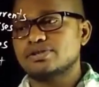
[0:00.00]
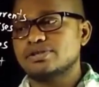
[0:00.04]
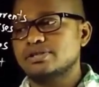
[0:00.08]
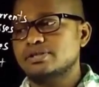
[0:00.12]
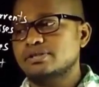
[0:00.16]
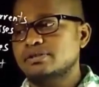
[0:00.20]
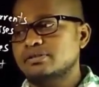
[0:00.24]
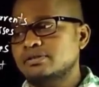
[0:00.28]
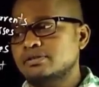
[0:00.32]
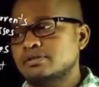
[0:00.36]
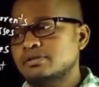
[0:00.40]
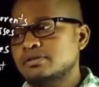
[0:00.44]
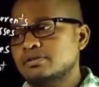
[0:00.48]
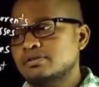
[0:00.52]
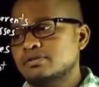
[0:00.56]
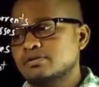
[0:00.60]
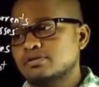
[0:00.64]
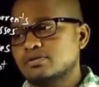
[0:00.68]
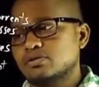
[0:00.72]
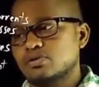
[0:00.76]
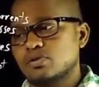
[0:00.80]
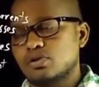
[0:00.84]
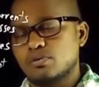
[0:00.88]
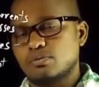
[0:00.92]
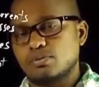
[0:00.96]
and
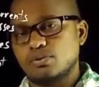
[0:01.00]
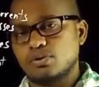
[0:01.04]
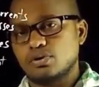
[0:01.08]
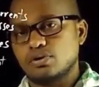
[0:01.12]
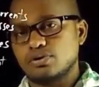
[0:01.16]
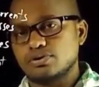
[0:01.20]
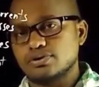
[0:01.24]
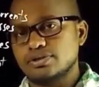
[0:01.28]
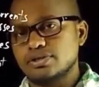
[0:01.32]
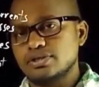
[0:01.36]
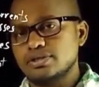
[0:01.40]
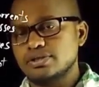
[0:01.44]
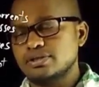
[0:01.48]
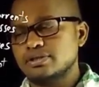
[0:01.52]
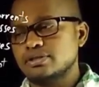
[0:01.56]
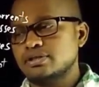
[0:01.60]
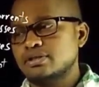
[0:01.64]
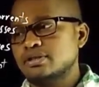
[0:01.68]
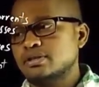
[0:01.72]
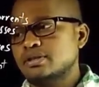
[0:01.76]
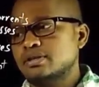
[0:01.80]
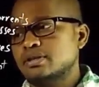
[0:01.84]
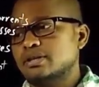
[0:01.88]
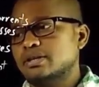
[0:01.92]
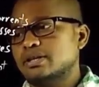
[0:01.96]
copper losses,
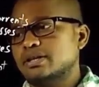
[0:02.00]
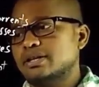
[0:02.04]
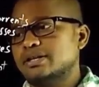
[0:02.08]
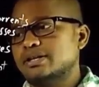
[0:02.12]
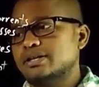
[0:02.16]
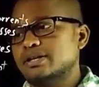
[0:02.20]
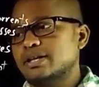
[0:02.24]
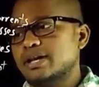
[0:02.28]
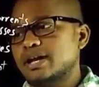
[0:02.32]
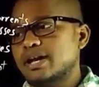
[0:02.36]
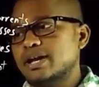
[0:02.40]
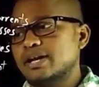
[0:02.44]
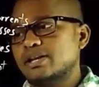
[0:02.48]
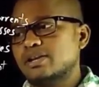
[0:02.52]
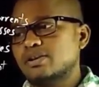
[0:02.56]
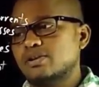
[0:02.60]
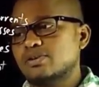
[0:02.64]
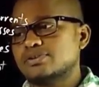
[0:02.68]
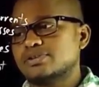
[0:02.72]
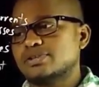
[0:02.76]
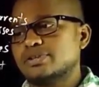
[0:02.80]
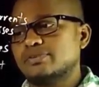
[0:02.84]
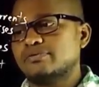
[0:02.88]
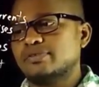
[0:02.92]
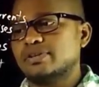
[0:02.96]
and iron
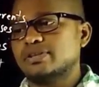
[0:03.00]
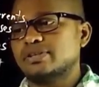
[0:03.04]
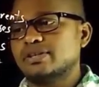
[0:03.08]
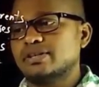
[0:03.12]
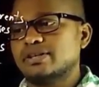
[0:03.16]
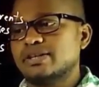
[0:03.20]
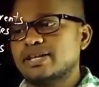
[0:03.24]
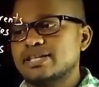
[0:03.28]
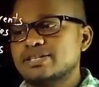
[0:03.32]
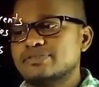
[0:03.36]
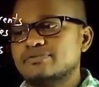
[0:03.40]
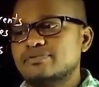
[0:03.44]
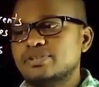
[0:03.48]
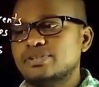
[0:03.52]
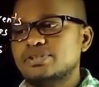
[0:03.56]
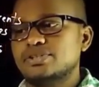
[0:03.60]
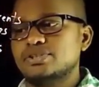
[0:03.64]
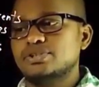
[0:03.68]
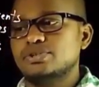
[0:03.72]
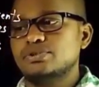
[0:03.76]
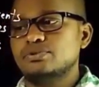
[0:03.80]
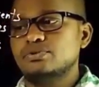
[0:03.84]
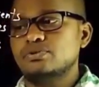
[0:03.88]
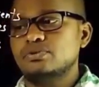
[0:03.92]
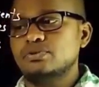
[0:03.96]
losses are further classified
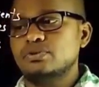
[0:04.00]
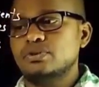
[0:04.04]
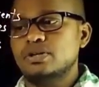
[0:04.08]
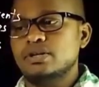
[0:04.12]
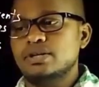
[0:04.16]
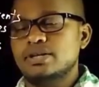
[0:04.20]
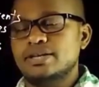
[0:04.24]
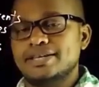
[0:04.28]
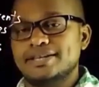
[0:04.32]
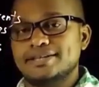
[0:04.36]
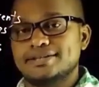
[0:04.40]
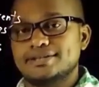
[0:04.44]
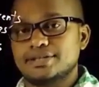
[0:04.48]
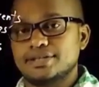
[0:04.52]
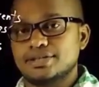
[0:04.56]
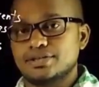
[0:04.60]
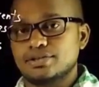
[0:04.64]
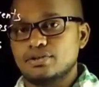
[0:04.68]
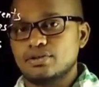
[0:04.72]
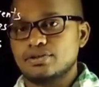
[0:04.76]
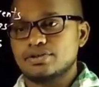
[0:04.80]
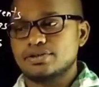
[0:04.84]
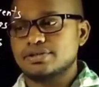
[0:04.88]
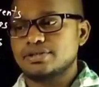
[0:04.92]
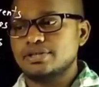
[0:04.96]
into hysteresis
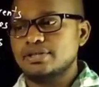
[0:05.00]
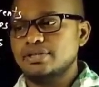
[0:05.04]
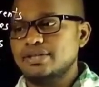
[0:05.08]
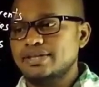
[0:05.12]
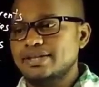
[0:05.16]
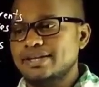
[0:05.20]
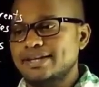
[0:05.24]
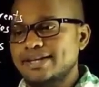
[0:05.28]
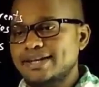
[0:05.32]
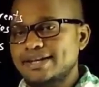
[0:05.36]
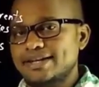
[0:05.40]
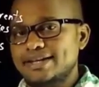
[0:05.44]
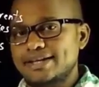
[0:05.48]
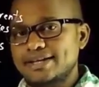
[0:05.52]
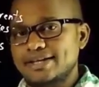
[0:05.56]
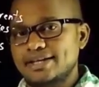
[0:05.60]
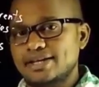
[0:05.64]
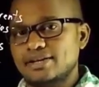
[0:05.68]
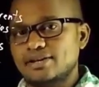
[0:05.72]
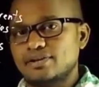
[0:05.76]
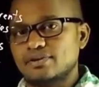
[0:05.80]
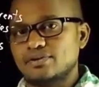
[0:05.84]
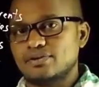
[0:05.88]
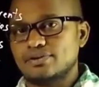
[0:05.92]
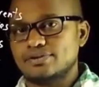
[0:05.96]
losses and eddy
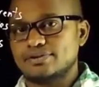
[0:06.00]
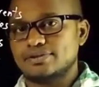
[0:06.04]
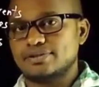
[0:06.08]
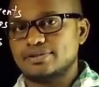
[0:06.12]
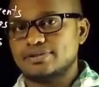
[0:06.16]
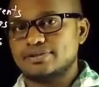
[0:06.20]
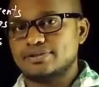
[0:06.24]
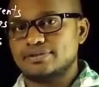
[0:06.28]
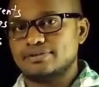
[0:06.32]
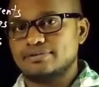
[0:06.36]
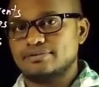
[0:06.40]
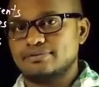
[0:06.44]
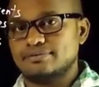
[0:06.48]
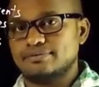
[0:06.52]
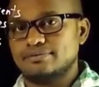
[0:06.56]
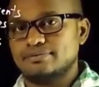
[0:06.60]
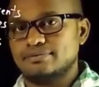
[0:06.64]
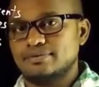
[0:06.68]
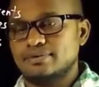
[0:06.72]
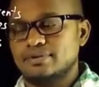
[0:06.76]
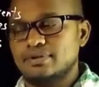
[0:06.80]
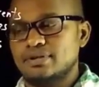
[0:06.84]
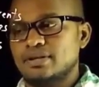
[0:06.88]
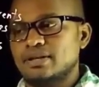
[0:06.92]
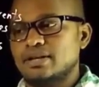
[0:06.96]
current losses.
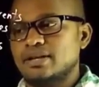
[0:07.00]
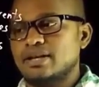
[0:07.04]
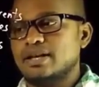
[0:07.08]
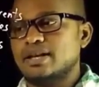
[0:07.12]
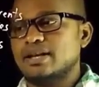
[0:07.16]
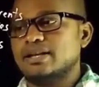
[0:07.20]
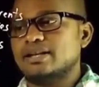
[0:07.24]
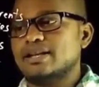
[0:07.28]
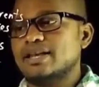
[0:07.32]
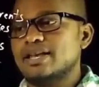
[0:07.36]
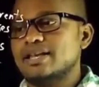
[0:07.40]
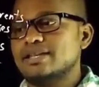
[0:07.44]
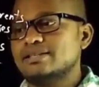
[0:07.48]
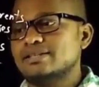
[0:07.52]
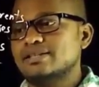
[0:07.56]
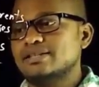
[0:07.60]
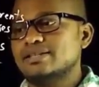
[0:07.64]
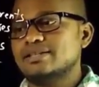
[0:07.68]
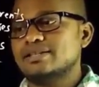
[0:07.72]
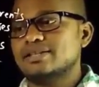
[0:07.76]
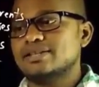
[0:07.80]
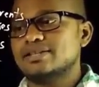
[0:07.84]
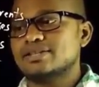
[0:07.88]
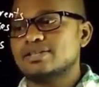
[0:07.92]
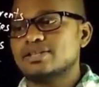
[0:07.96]
And as these
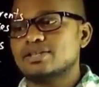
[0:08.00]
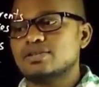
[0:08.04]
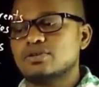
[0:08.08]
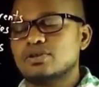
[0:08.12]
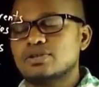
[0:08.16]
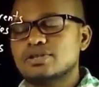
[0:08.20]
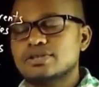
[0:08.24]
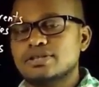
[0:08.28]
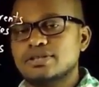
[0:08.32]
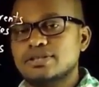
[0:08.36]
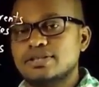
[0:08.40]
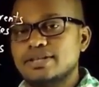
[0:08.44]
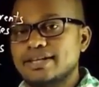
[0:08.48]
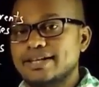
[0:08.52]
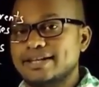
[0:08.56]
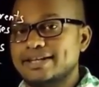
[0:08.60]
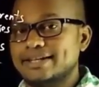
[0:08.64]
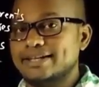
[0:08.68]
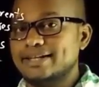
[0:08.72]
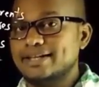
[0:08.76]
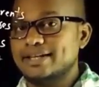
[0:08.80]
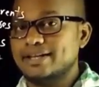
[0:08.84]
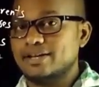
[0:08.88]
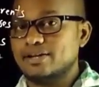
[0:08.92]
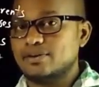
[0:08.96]
hysteresis losses and
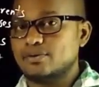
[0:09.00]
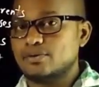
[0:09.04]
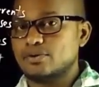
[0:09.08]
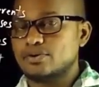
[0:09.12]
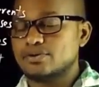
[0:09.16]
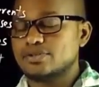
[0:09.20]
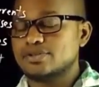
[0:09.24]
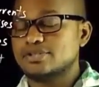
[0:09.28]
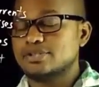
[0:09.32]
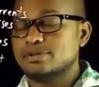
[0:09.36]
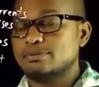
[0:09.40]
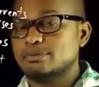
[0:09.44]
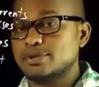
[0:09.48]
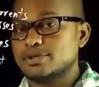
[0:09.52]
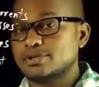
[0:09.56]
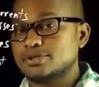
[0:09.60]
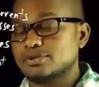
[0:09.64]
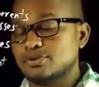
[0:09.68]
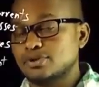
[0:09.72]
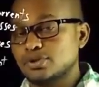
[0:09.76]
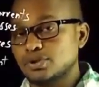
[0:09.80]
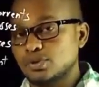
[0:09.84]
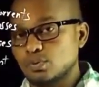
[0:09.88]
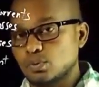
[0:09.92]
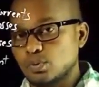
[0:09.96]
eddy current losses depends
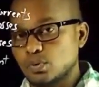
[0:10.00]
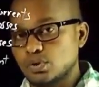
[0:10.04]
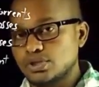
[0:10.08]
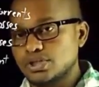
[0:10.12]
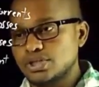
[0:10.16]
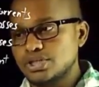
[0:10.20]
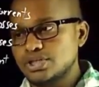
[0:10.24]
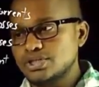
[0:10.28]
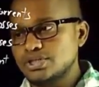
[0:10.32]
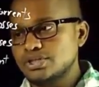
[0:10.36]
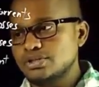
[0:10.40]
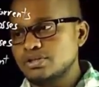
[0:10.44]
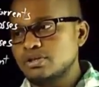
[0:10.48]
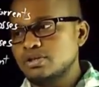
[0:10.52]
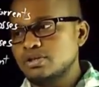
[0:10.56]
on the voltage,